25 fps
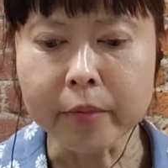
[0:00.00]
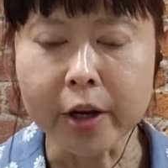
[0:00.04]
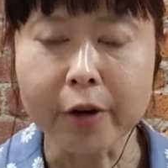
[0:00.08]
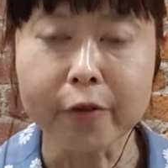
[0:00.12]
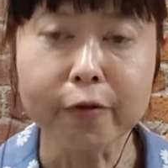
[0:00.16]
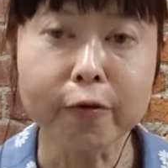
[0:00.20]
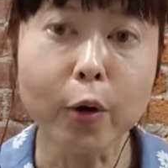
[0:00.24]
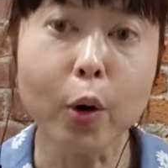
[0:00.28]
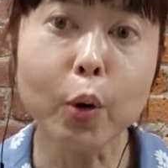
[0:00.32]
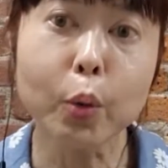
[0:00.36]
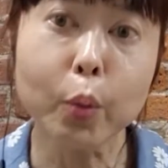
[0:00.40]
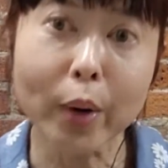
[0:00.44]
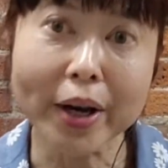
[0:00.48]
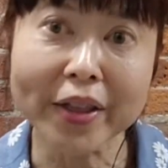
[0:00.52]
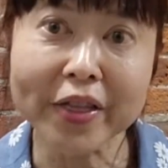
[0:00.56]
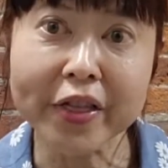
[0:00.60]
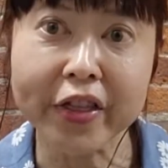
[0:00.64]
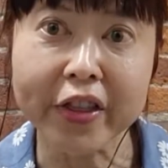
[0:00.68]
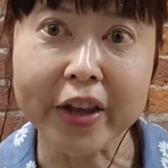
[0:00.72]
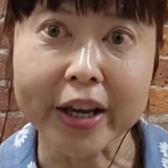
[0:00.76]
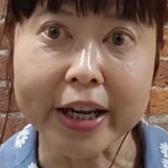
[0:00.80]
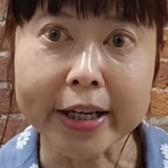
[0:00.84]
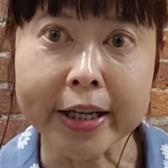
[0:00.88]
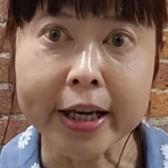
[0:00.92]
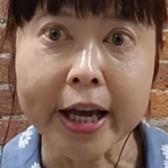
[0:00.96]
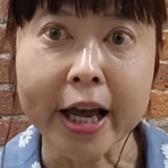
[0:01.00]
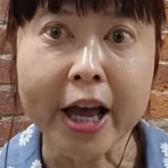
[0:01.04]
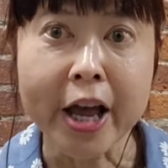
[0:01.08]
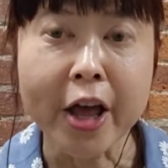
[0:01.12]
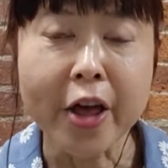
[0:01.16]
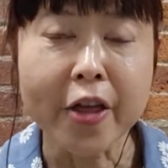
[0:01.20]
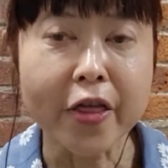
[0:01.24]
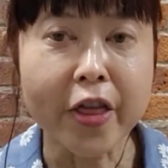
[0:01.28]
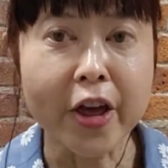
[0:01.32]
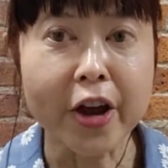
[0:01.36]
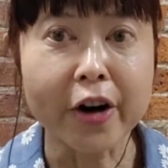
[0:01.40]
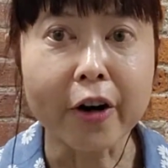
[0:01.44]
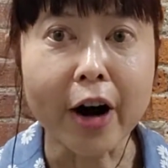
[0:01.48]
For one thing,
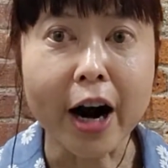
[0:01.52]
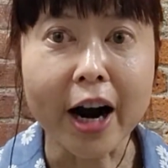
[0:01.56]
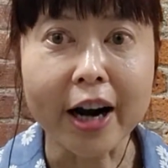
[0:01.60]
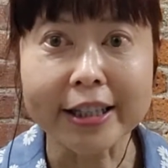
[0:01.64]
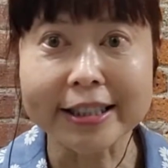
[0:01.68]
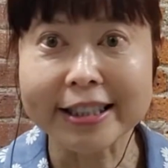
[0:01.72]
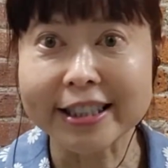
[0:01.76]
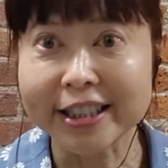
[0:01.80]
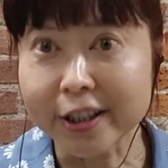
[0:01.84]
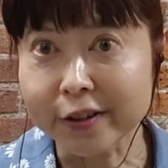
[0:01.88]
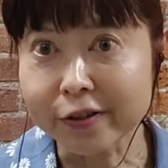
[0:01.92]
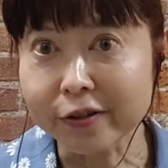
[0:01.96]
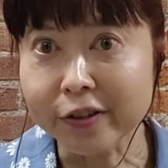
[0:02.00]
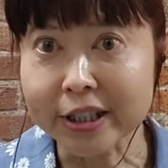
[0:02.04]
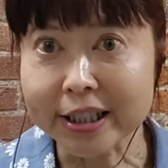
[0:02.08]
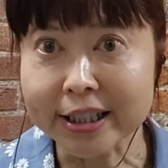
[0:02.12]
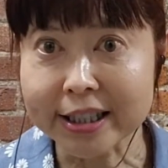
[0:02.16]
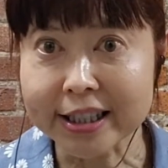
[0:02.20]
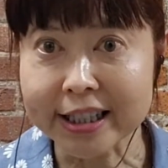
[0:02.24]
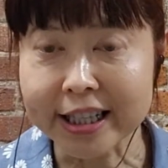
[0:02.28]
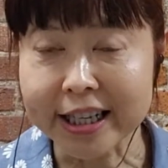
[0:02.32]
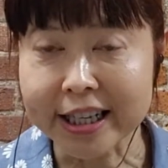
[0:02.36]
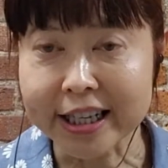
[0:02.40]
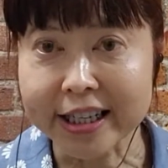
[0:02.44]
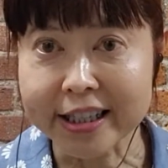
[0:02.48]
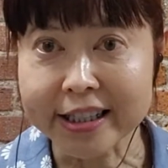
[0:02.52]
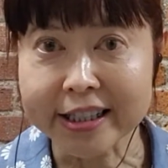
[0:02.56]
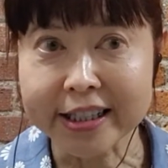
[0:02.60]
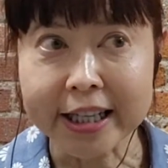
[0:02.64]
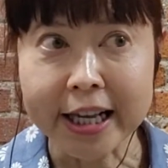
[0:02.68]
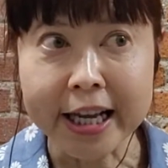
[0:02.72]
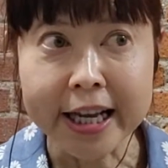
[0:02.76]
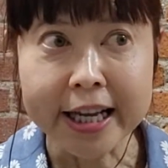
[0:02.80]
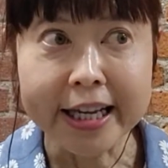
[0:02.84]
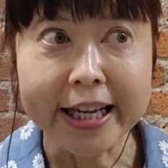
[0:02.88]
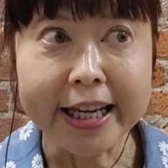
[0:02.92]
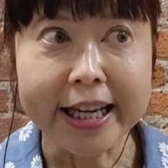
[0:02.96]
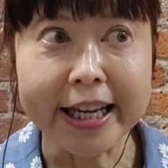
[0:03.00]
there are differences
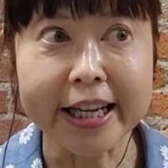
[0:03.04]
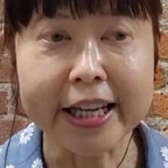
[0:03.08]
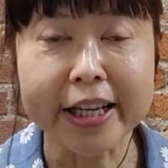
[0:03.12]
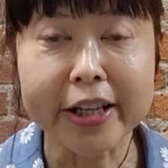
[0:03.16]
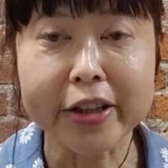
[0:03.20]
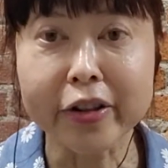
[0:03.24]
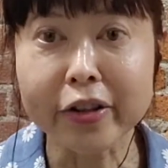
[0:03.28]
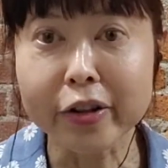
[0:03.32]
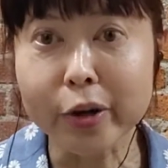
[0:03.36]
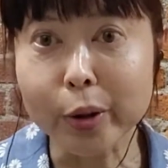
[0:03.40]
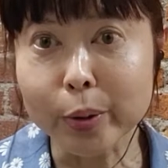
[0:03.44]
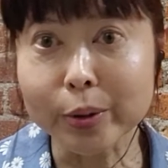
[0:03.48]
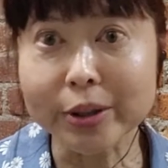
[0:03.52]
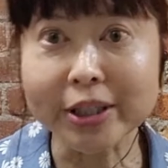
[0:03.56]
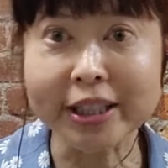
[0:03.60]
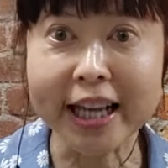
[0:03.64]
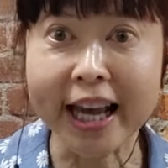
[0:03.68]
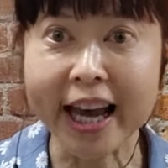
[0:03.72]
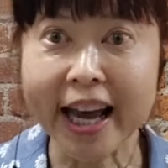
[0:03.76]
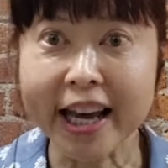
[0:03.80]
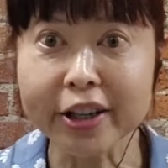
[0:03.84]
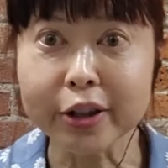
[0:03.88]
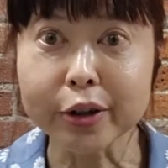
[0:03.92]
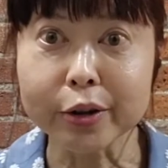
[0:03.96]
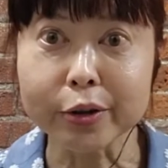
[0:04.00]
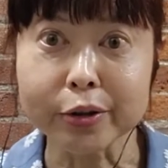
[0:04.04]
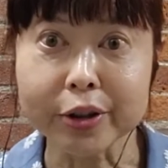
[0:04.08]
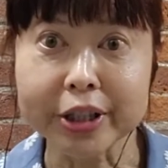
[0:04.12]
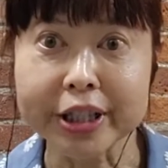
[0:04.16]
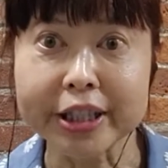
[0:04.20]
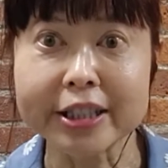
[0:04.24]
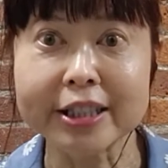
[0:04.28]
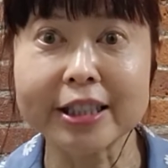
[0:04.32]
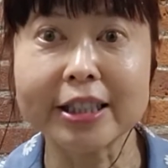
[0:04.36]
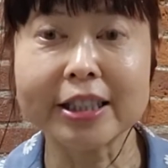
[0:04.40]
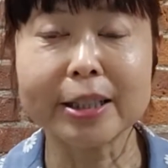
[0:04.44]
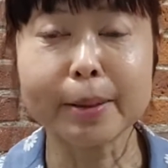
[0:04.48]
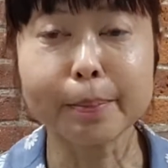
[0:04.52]
in those
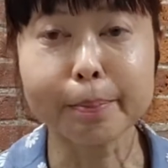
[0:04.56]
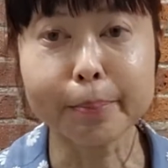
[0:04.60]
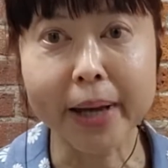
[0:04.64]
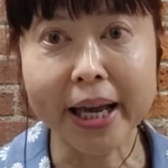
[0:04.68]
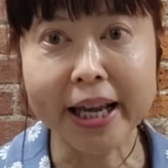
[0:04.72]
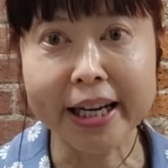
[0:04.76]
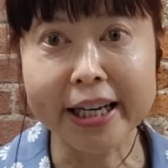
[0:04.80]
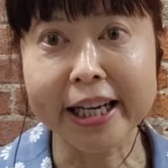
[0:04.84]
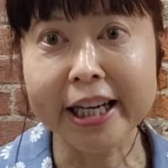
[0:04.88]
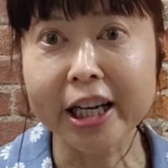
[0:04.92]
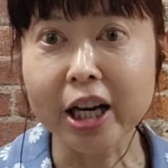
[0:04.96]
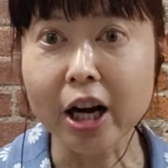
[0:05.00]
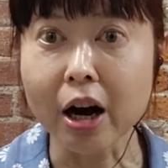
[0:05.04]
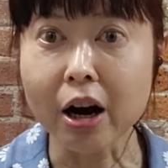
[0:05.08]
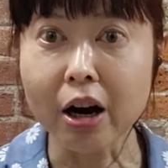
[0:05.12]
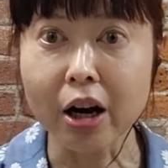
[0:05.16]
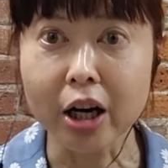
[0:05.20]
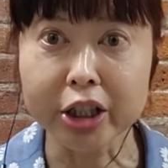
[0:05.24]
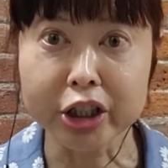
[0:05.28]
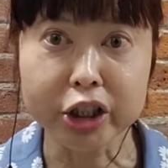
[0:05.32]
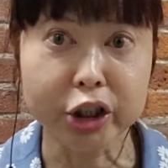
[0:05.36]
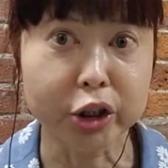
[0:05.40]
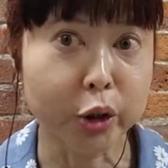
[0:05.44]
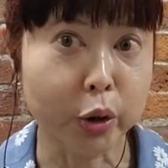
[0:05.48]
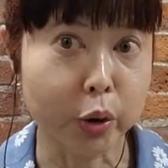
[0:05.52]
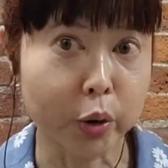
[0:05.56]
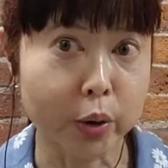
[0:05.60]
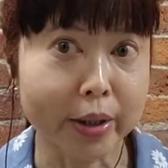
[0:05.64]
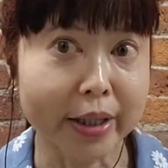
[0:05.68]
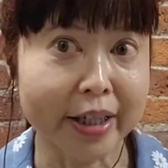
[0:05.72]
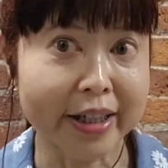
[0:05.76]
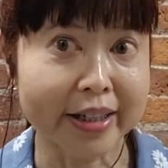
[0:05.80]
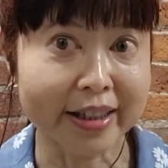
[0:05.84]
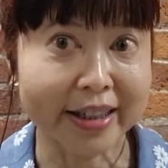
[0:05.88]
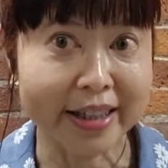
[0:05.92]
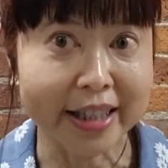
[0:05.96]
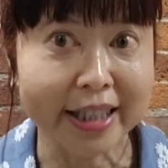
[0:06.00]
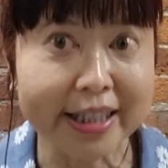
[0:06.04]
categories depending on your
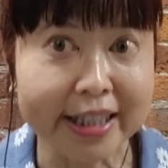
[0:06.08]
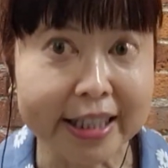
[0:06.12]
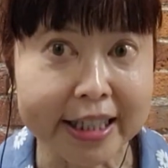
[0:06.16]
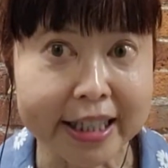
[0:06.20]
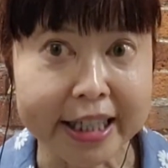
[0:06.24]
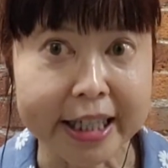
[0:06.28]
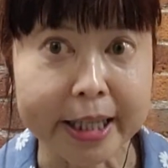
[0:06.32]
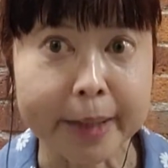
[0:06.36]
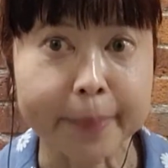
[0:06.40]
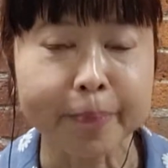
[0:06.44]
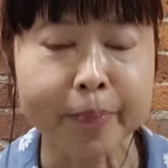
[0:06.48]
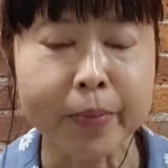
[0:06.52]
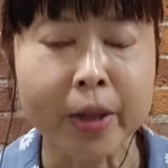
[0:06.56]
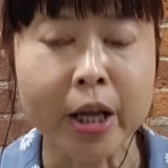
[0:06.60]
ethnicity.